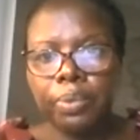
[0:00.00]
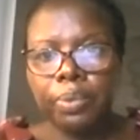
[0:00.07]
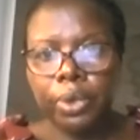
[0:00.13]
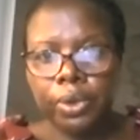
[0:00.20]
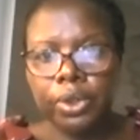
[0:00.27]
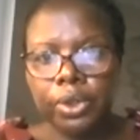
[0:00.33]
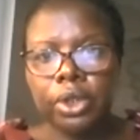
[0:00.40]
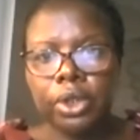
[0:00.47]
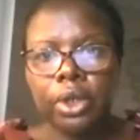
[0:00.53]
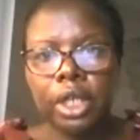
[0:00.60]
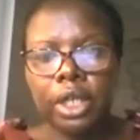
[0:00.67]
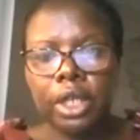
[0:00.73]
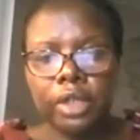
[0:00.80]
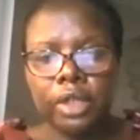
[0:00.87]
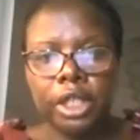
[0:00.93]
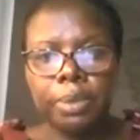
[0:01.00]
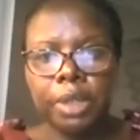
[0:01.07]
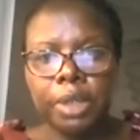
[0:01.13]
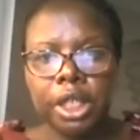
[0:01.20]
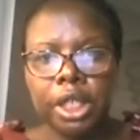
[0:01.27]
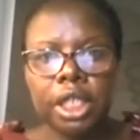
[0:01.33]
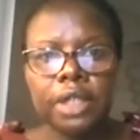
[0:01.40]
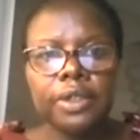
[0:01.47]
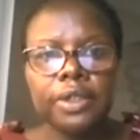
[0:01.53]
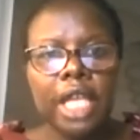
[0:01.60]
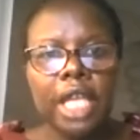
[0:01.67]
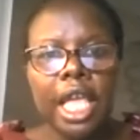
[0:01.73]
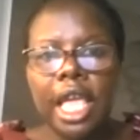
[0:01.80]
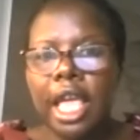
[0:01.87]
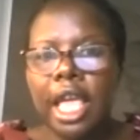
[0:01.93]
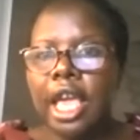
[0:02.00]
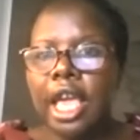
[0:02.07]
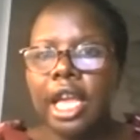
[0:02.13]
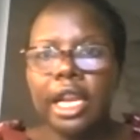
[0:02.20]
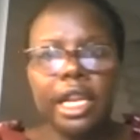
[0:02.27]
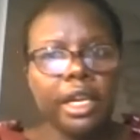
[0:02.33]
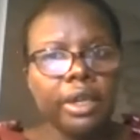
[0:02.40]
posteriorly on these patients, and